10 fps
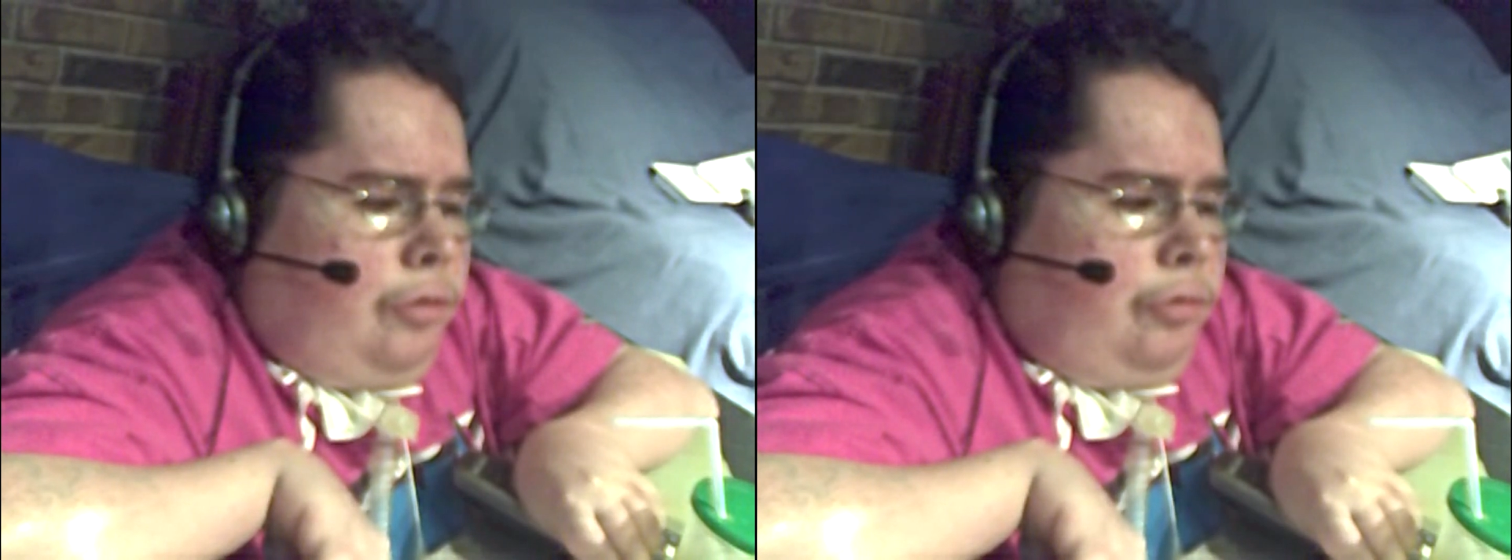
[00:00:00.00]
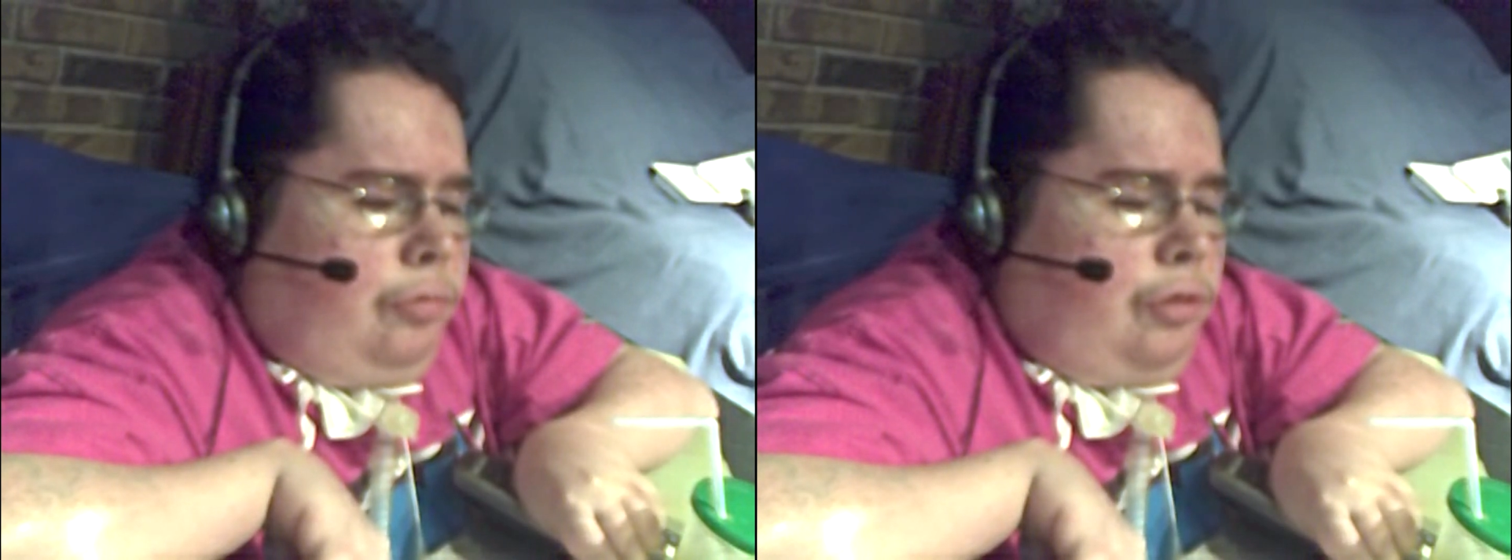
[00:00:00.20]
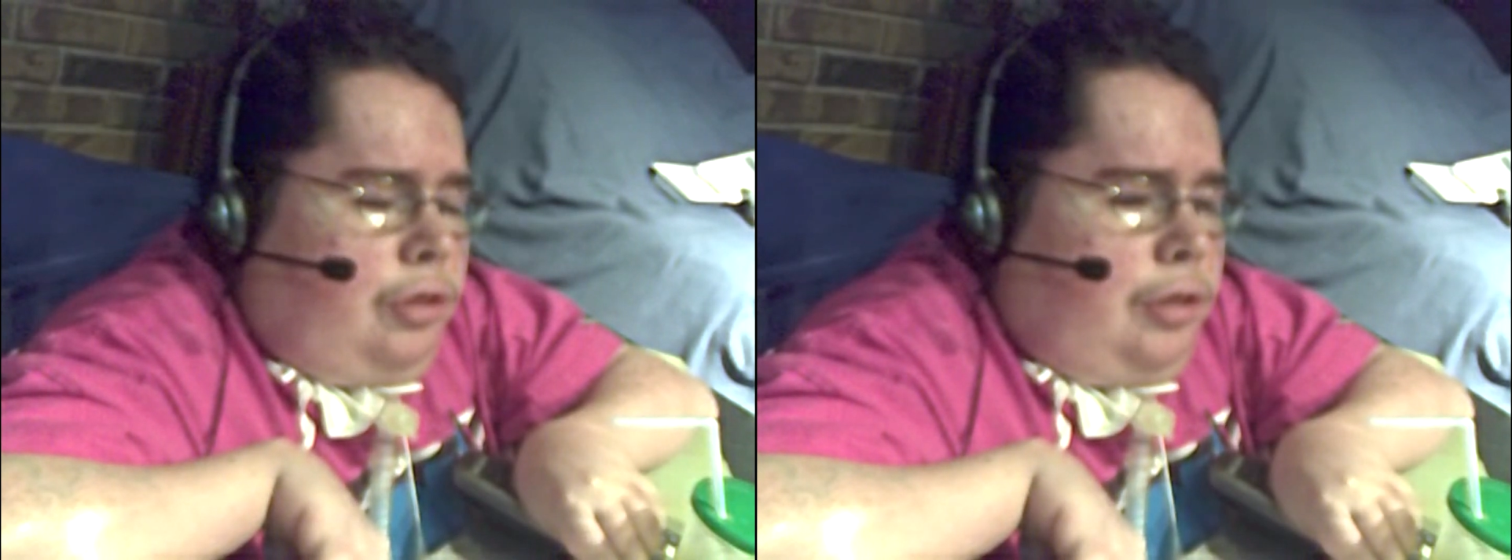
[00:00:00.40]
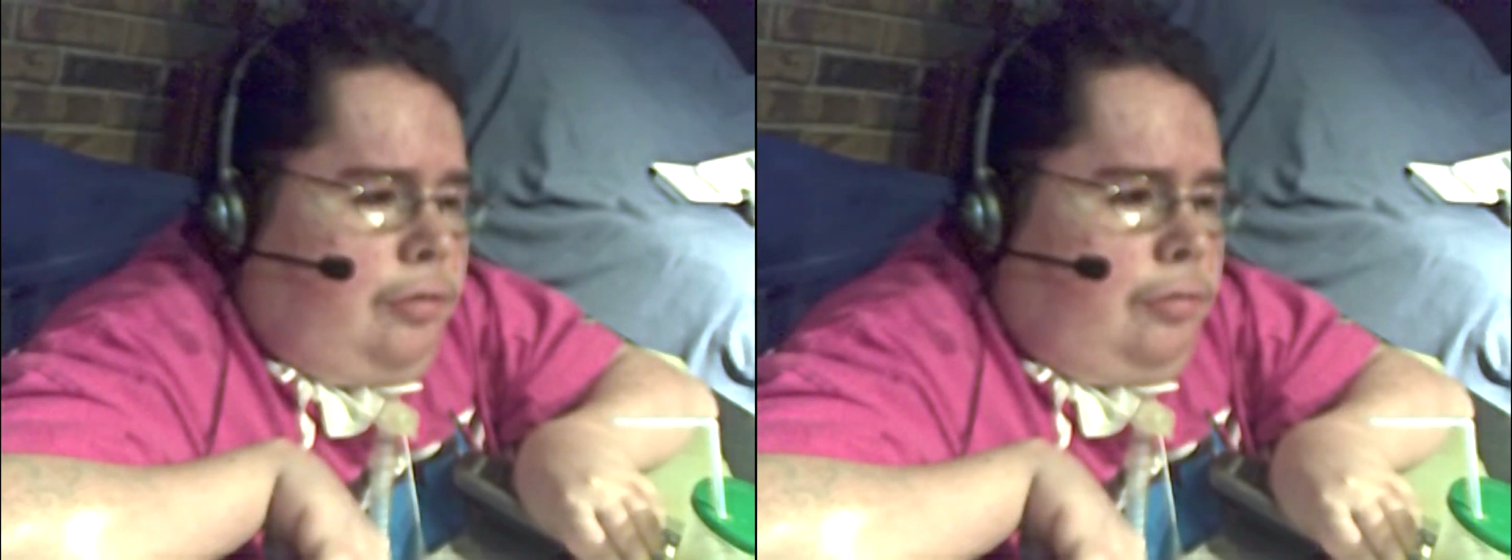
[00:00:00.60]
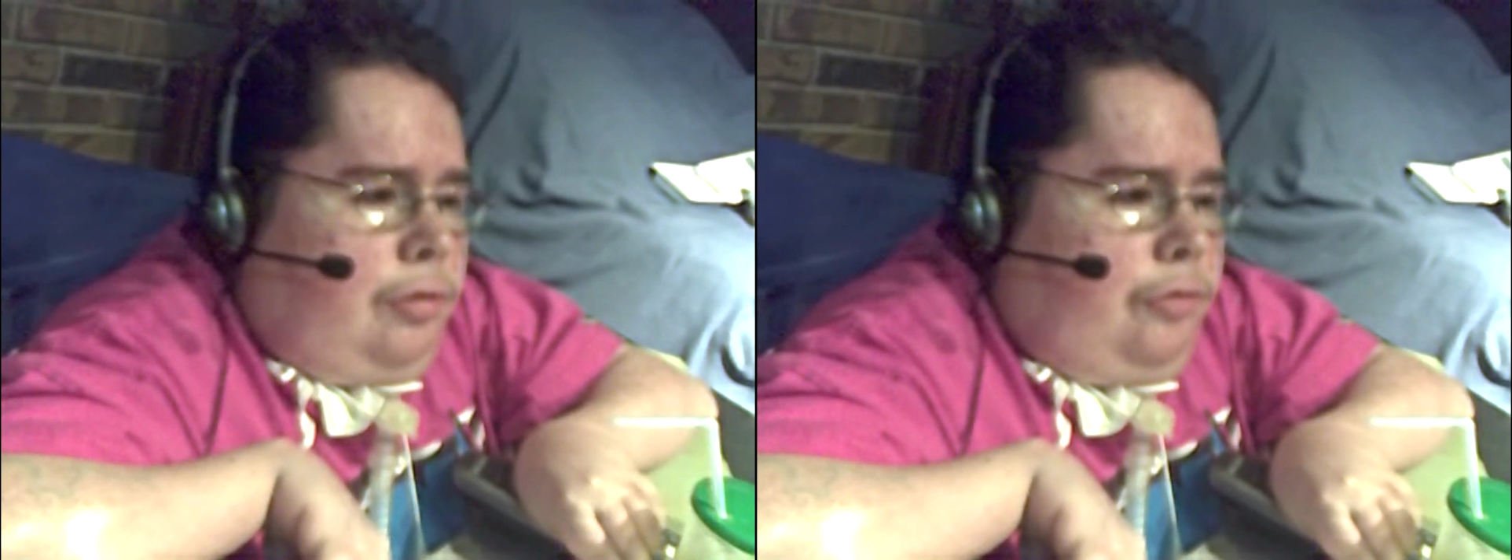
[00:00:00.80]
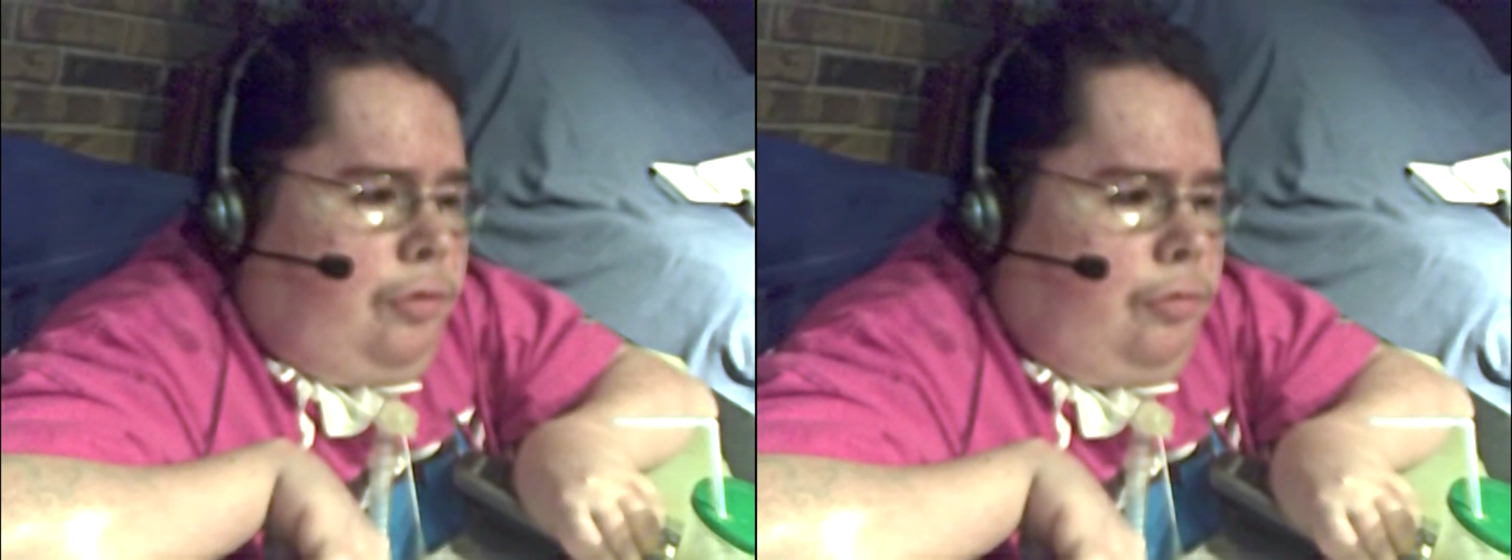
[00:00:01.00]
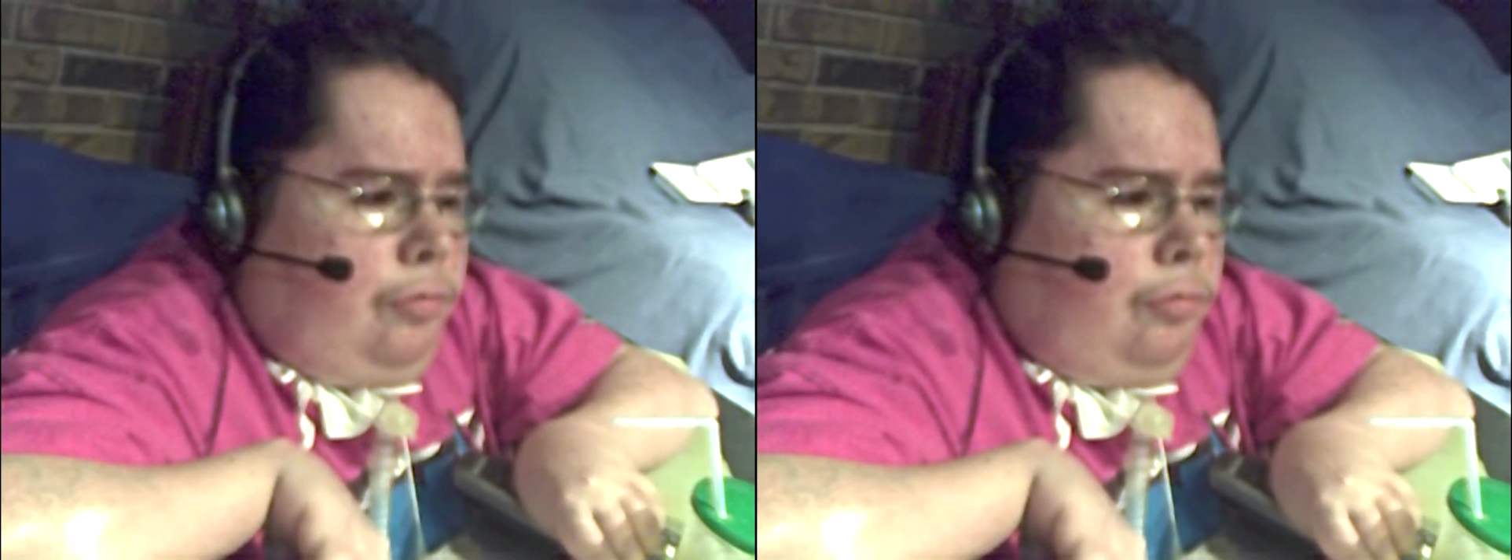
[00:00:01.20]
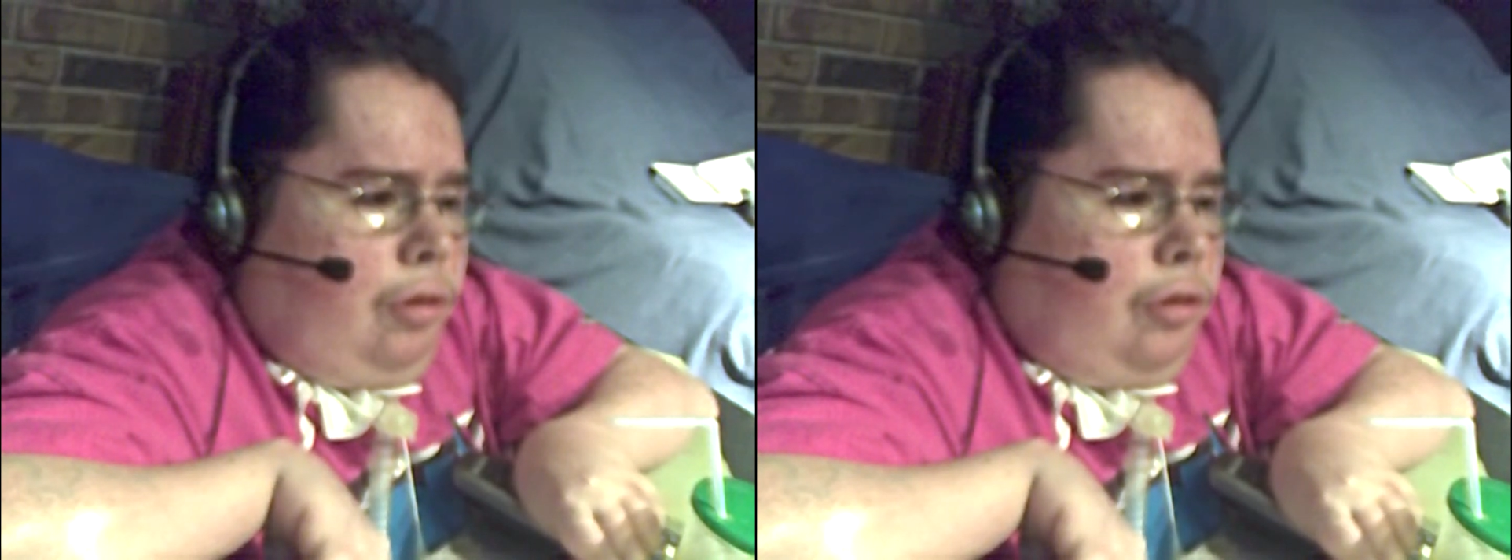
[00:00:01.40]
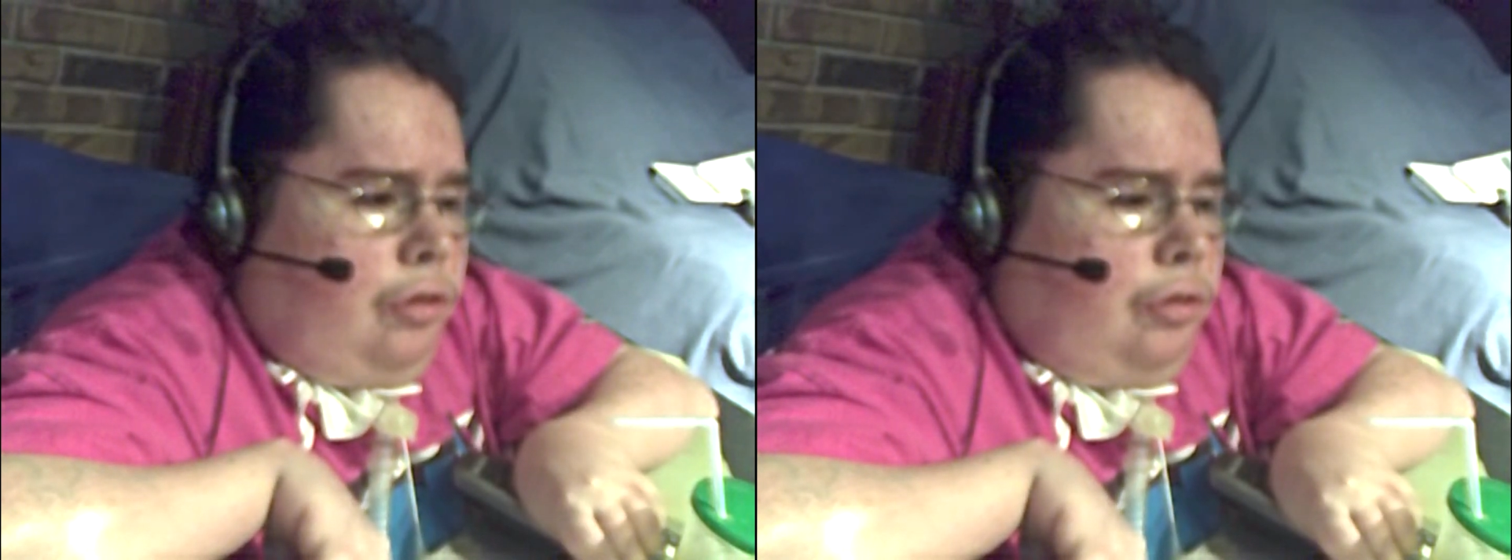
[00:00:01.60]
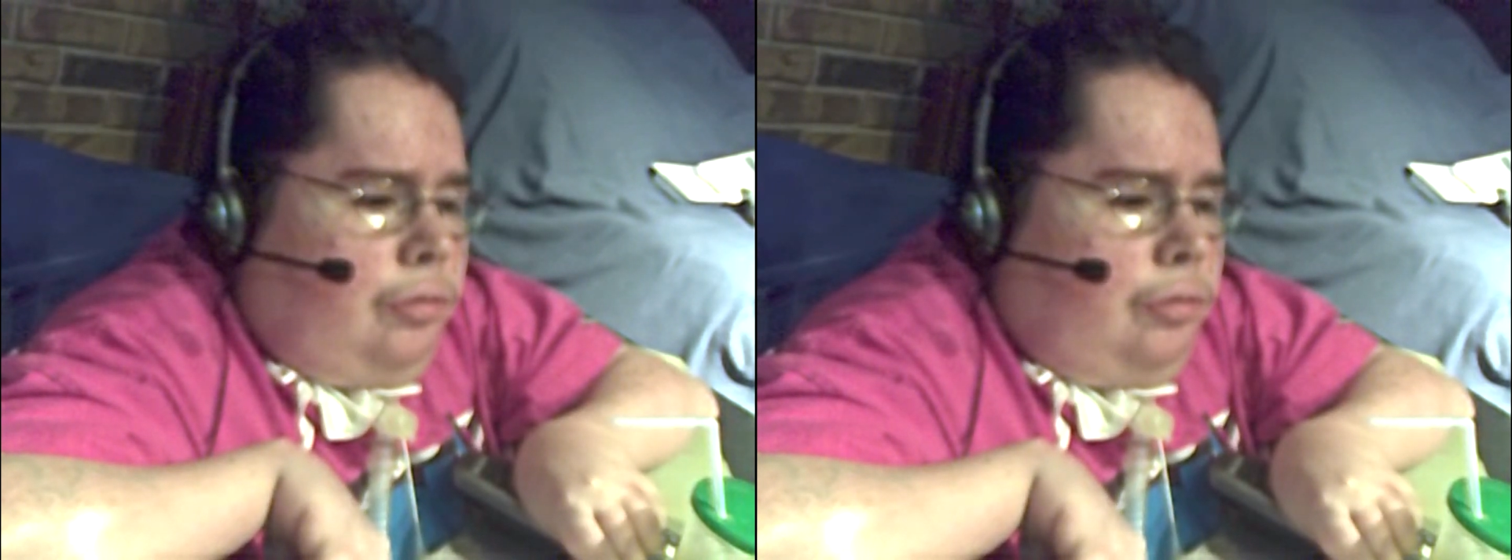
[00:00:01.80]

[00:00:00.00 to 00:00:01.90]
you watched